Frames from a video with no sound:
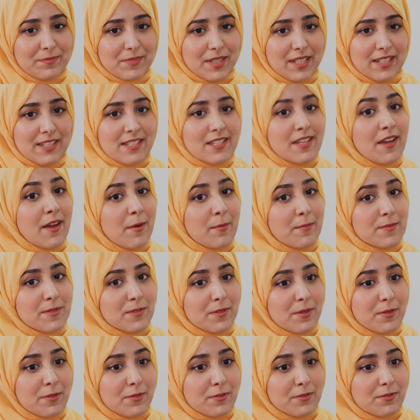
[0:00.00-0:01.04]
In terms
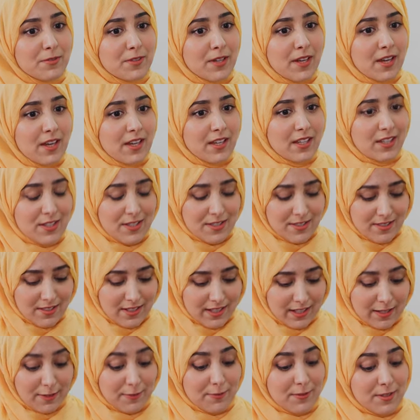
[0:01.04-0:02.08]
of, if
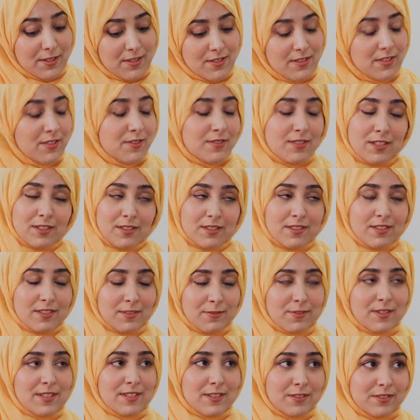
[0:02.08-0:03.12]

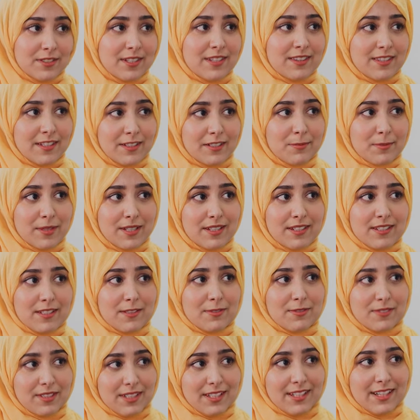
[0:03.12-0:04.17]
you still need therapy,
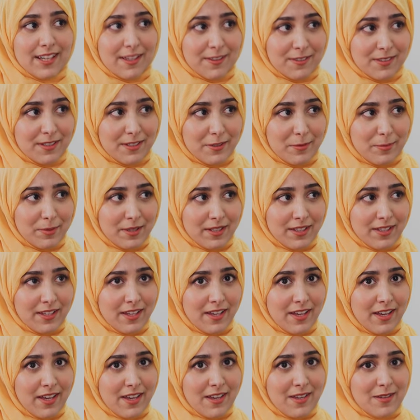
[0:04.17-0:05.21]
definitely get
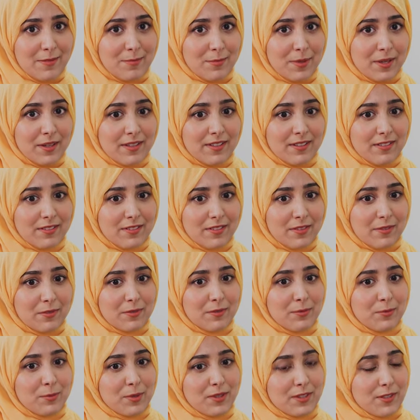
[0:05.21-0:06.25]
therapy. But
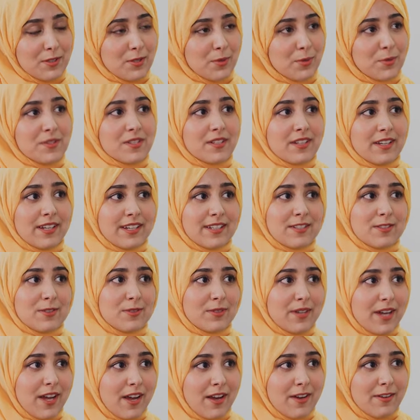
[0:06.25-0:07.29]
with the tools that I do
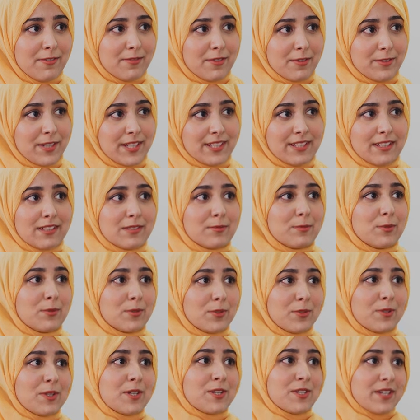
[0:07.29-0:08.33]
have, I find that the more
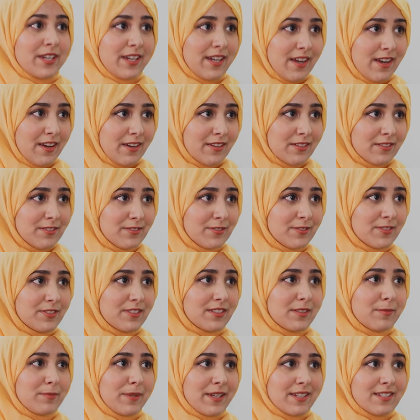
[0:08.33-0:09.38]
knowledge I have,
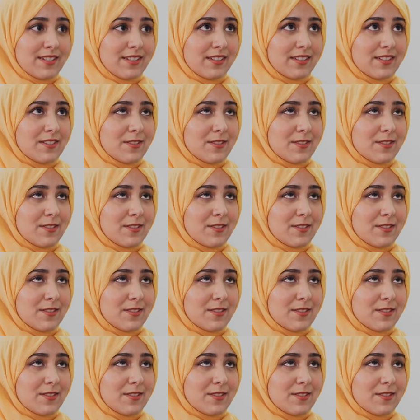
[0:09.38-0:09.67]
the better.